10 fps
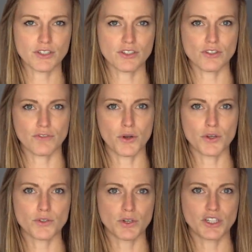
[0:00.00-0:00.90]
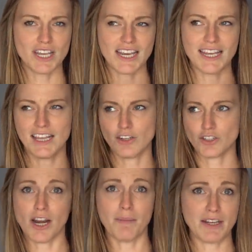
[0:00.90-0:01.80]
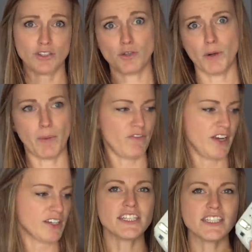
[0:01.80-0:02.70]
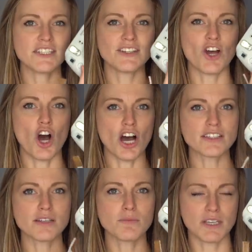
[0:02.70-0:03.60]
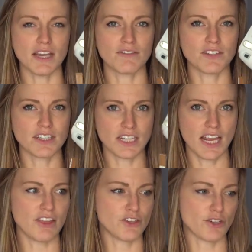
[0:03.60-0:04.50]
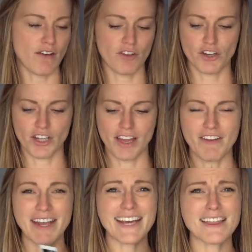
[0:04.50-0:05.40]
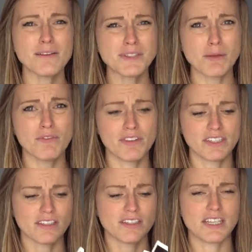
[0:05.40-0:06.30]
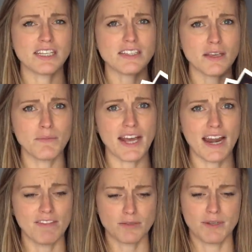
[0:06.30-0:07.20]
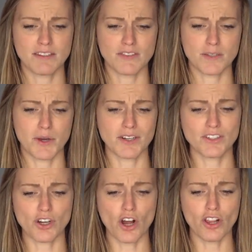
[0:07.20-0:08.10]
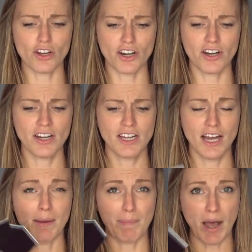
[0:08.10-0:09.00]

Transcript: versus your photos where you're taking that you're trying to make super perfect. This is an awesome gift to get the traveler in your life and get them some of these because these can be kind of expensive. It's about a dollar a